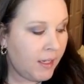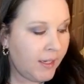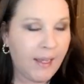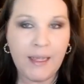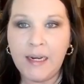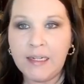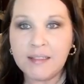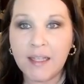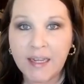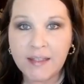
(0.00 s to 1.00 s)
And it's
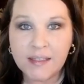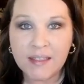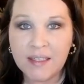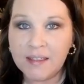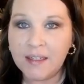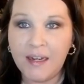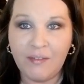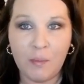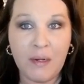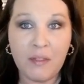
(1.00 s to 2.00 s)
late in the season.
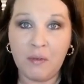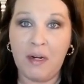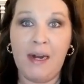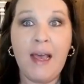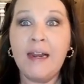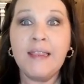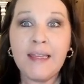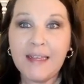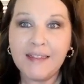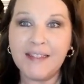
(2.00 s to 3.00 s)
Everybody's running out of things.